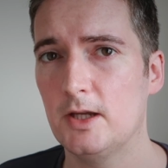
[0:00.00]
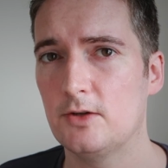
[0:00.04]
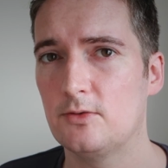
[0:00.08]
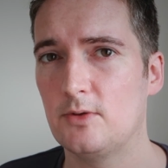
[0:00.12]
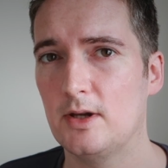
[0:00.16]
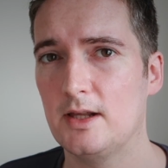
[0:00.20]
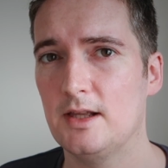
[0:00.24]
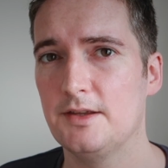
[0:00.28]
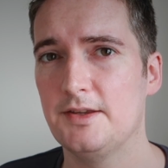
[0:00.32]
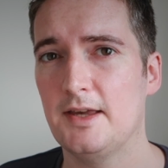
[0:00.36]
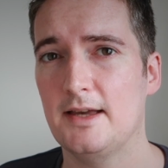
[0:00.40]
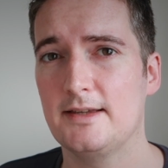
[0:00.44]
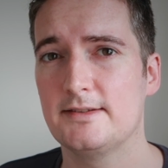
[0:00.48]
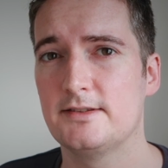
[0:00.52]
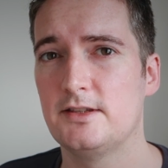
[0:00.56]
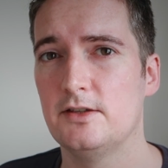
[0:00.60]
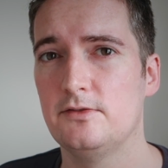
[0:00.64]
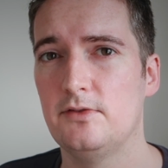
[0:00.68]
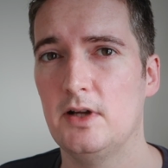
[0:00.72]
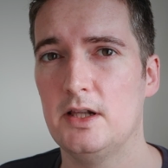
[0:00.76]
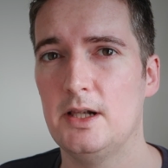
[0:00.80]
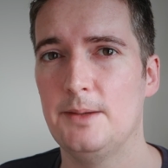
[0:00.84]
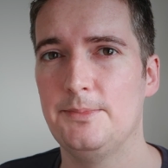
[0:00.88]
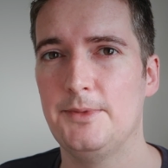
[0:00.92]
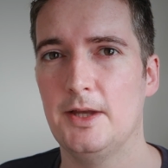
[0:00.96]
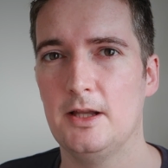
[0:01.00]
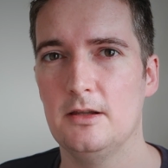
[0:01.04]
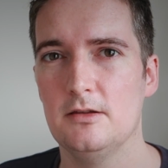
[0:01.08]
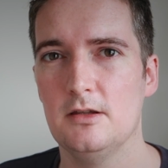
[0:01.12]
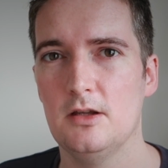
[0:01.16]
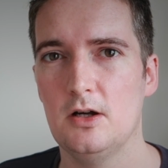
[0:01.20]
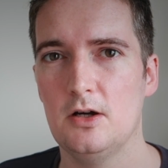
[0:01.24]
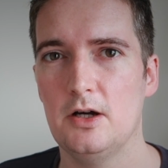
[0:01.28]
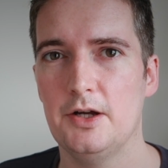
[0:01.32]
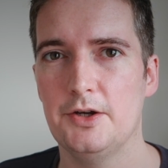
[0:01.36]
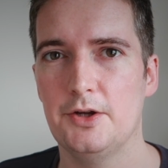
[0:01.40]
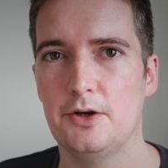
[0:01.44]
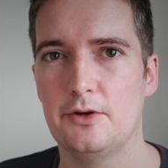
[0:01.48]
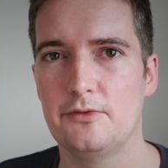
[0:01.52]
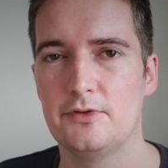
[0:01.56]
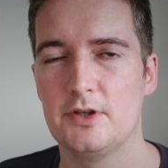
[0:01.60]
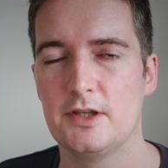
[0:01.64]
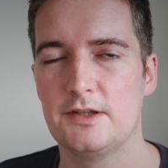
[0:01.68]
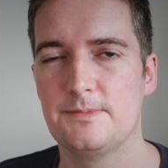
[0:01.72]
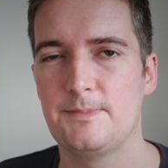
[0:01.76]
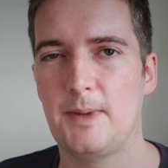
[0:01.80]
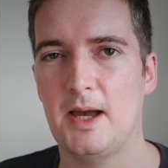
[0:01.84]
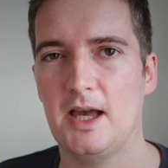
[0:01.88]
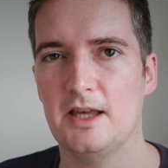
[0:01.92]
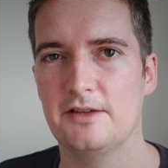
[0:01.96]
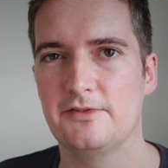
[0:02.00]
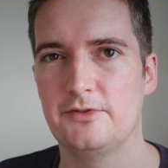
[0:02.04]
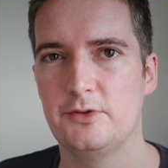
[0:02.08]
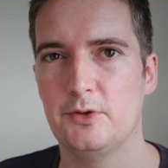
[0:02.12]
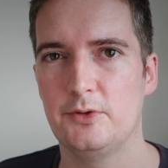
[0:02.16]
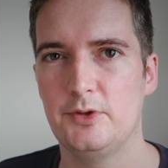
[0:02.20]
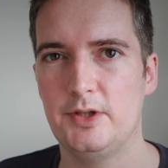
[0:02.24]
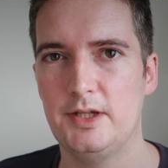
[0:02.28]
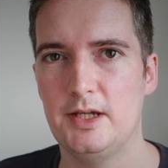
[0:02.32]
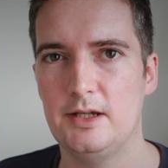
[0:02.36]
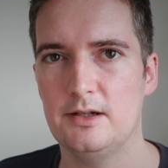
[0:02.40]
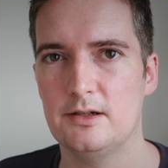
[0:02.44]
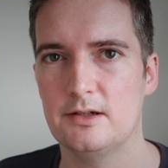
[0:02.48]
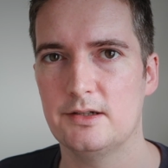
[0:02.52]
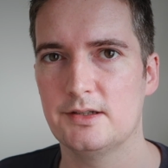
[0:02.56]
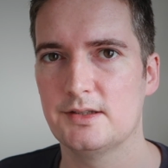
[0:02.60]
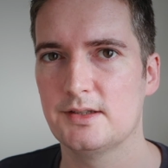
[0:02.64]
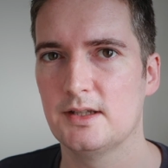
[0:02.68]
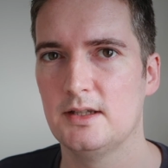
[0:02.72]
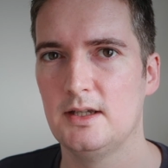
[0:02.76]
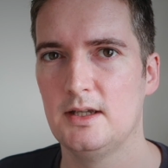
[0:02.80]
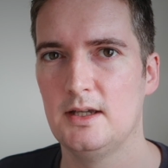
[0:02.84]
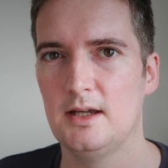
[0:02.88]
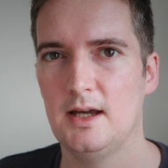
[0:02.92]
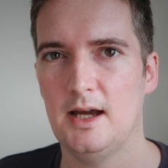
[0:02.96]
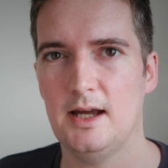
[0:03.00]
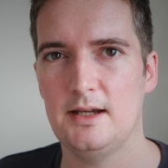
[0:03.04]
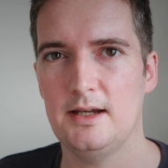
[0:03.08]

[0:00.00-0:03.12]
Ruby on Rails has developed a lot over this past few years,